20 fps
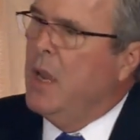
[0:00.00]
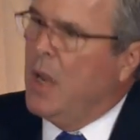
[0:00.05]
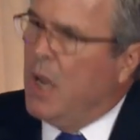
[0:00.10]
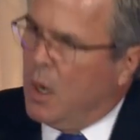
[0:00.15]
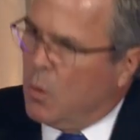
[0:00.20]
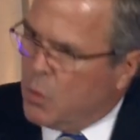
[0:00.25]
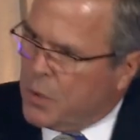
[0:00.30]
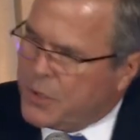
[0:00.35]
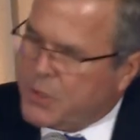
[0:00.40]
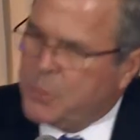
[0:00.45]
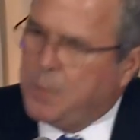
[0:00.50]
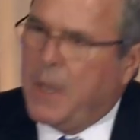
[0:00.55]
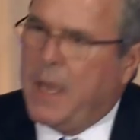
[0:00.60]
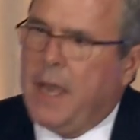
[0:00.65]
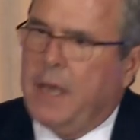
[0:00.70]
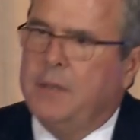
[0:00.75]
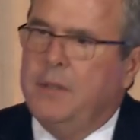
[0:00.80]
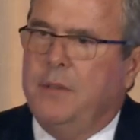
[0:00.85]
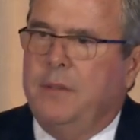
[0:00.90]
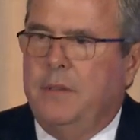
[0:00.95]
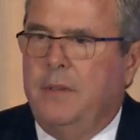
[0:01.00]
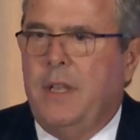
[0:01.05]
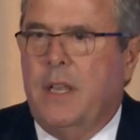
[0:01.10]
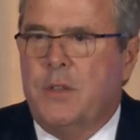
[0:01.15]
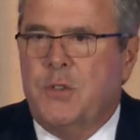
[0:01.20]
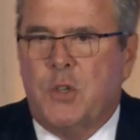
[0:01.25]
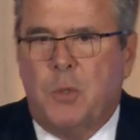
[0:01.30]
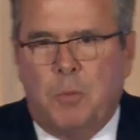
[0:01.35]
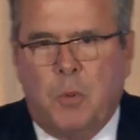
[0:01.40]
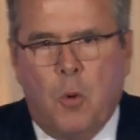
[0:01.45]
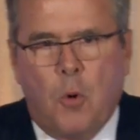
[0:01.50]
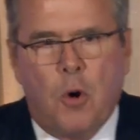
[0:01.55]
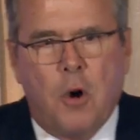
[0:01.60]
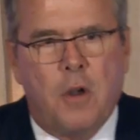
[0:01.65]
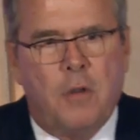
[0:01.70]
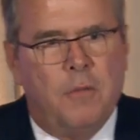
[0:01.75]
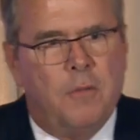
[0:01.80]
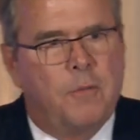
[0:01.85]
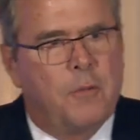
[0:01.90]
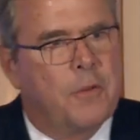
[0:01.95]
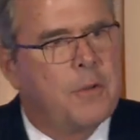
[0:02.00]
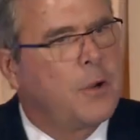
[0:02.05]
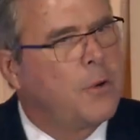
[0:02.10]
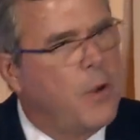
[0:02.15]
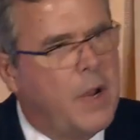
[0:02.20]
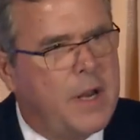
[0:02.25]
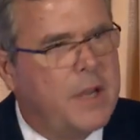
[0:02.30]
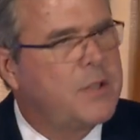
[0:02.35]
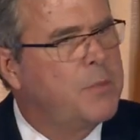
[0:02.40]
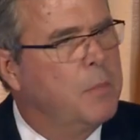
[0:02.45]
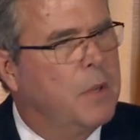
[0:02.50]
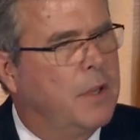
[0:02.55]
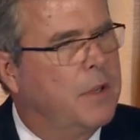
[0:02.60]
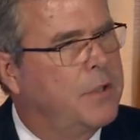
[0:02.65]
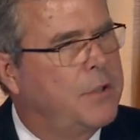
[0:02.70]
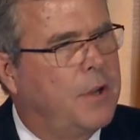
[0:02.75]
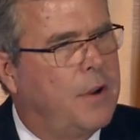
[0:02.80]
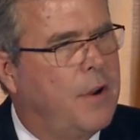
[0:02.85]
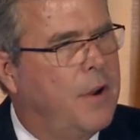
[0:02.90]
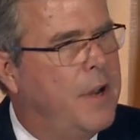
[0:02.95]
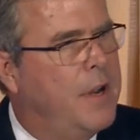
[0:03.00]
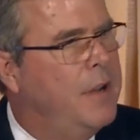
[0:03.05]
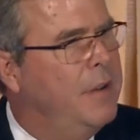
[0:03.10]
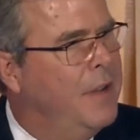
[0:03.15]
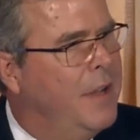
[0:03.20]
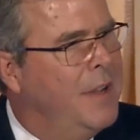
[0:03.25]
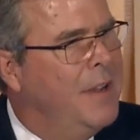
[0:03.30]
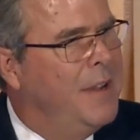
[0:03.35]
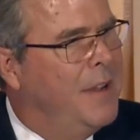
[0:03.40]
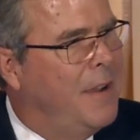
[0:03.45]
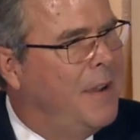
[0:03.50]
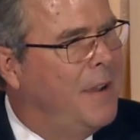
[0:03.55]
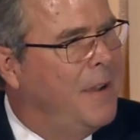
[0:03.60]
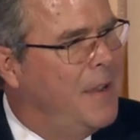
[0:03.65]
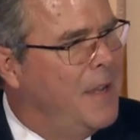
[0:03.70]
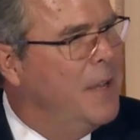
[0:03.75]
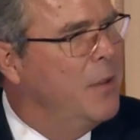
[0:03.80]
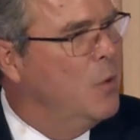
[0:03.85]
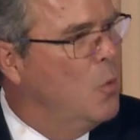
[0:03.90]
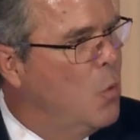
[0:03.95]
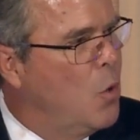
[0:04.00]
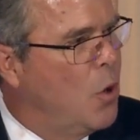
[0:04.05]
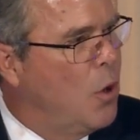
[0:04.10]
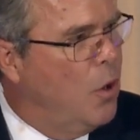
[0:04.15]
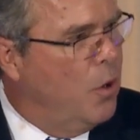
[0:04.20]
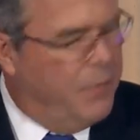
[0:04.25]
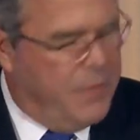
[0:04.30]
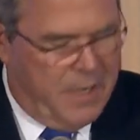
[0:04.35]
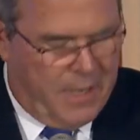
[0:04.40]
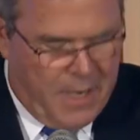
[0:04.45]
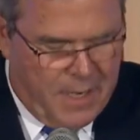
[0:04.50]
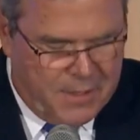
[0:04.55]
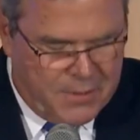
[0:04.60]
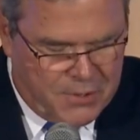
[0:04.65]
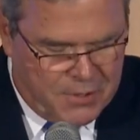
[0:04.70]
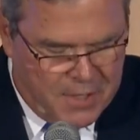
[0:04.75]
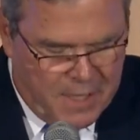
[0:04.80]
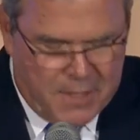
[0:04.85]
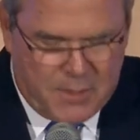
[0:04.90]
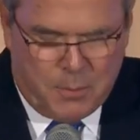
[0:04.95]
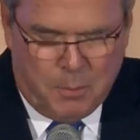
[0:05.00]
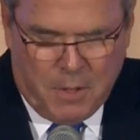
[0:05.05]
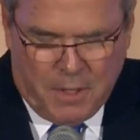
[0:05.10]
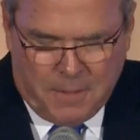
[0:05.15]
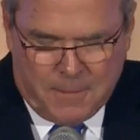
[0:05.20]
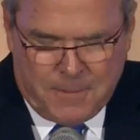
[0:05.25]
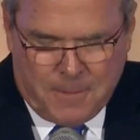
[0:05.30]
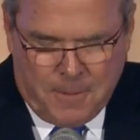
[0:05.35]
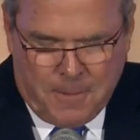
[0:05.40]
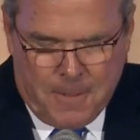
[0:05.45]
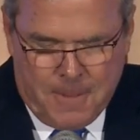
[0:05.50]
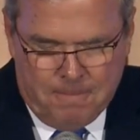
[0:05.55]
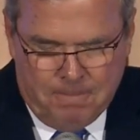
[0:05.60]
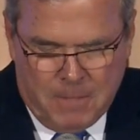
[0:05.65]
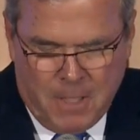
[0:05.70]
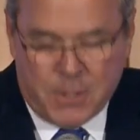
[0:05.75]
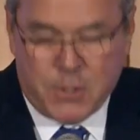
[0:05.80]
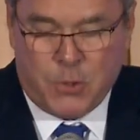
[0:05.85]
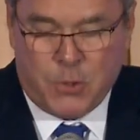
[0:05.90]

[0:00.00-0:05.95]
respect and support for the greatest military in the world, the United States military. A